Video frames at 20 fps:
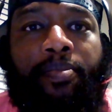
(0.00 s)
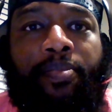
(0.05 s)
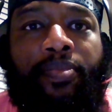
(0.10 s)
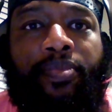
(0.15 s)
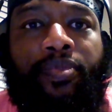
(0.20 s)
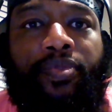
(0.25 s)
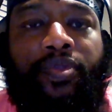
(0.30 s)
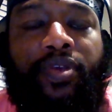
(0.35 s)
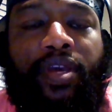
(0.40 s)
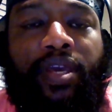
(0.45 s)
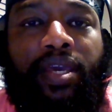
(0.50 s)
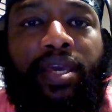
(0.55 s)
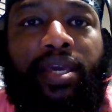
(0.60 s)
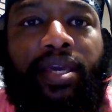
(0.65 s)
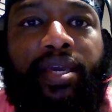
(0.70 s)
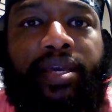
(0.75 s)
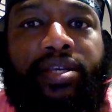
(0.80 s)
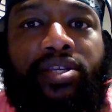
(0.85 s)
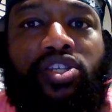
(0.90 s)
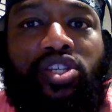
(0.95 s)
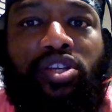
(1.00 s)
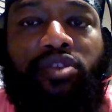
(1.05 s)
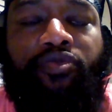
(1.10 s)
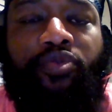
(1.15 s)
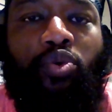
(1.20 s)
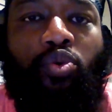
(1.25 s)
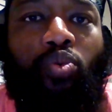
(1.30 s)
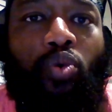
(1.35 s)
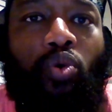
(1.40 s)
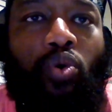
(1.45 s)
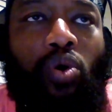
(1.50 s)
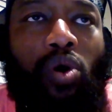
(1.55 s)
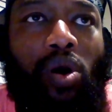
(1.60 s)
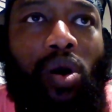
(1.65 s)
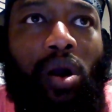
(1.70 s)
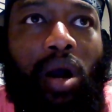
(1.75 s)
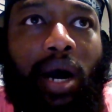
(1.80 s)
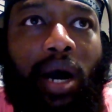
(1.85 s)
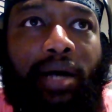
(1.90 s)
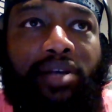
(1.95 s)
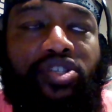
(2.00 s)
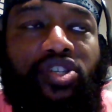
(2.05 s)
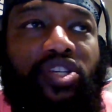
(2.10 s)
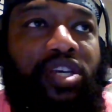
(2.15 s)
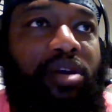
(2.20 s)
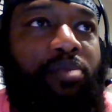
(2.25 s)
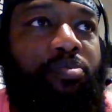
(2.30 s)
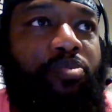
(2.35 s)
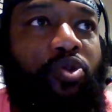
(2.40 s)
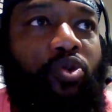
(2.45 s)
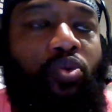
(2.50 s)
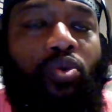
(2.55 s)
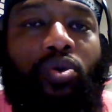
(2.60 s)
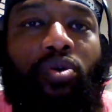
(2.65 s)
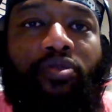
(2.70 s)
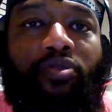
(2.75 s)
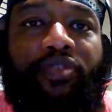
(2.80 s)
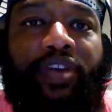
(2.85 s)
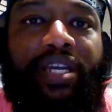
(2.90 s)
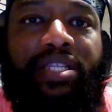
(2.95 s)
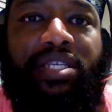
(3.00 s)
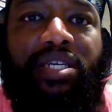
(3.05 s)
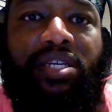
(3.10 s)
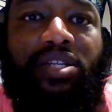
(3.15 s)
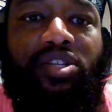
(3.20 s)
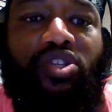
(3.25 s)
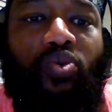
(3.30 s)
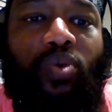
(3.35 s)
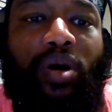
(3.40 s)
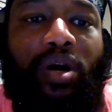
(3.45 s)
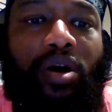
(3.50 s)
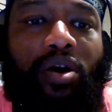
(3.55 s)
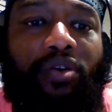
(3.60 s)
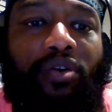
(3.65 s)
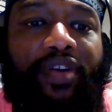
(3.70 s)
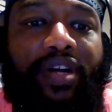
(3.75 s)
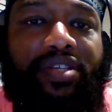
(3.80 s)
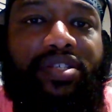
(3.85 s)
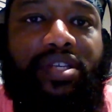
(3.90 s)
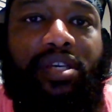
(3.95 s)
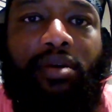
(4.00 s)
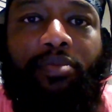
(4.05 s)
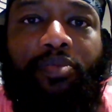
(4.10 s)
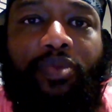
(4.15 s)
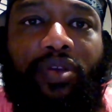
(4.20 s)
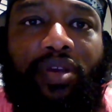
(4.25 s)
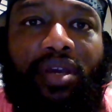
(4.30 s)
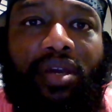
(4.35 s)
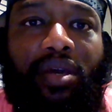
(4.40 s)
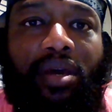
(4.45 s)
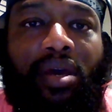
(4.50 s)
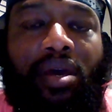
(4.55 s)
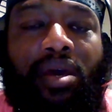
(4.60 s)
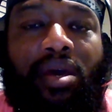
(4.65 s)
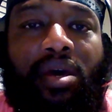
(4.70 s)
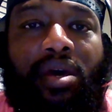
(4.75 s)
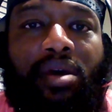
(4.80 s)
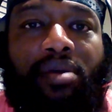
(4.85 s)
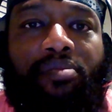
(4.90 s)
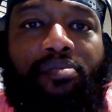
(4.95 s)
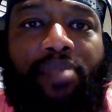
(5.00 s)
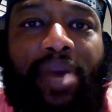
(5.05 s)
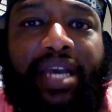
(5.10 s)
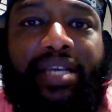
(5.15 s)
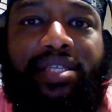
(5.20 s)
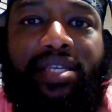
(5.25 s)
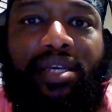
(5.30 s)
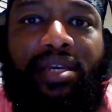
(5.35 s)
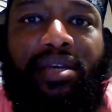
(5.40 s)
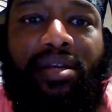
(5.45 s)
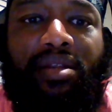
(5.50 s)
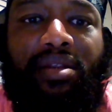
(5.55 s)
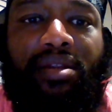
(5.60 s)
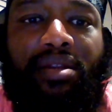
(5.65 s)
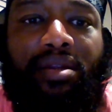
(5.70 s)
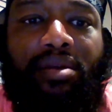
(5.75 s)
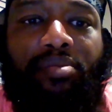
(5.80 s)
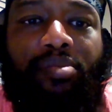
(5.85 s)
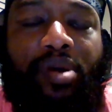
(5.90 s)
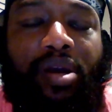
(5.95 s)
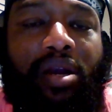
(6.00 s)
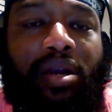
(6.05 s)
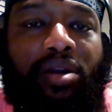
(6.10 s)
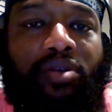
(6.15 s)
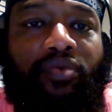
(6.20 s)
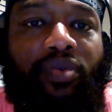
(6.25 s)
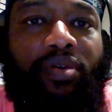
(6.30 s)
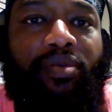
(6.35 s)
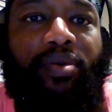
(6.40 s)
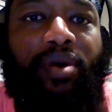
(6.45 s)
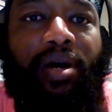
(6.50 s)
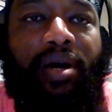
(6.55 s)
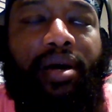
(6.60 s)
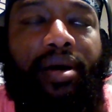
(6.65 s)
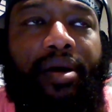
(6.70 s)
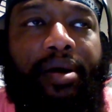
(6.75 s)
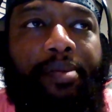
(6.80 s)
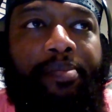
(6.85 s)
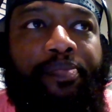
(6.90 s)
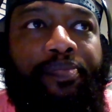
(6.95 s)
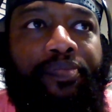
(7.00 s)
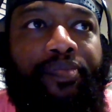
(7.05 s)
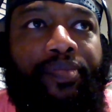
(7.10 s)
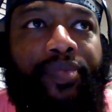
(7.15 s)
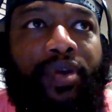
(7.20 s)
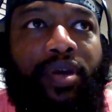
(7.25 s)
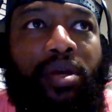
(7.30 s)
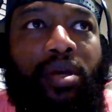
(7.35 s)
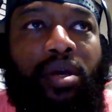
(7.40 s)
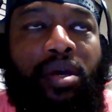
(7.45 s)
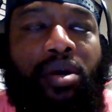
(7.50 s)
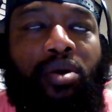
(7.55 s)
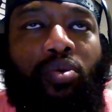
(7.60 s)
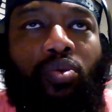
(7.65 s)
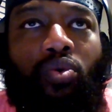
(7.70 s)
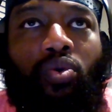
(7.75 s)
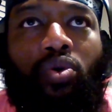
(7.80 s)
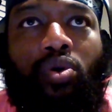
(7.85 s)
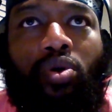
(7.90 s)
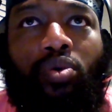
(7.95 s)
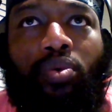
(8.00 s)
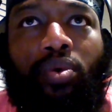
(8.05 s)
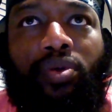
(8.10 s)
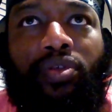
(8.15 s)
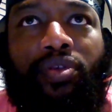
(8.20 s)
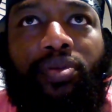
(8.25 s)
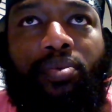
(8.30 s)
the Civil War, I'll skip the War of 1812. I'll skip the Mexican American war with